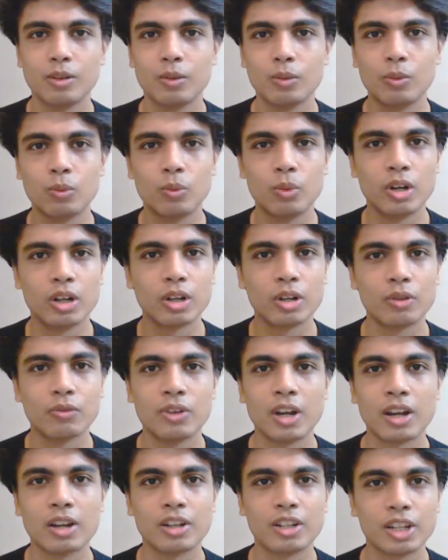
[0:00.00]
work of
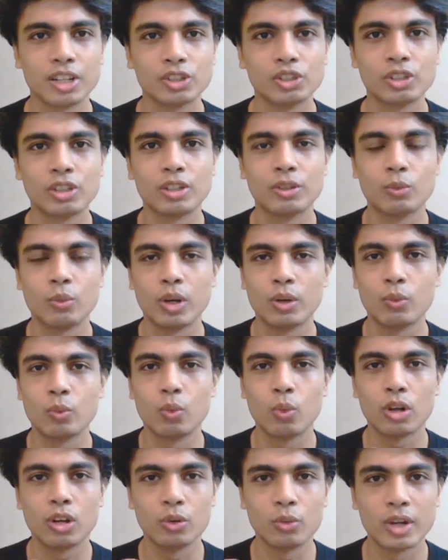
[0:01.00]
architecture where
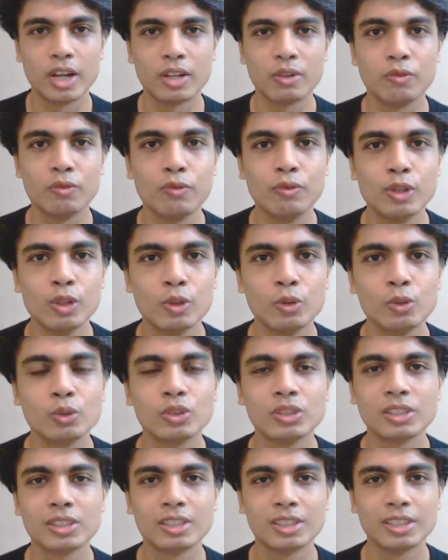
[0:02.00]
great
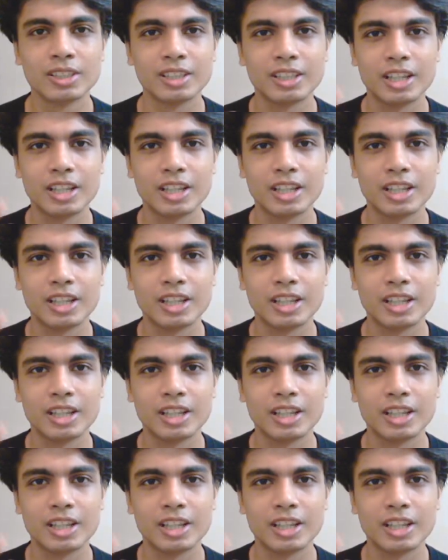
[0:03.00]
views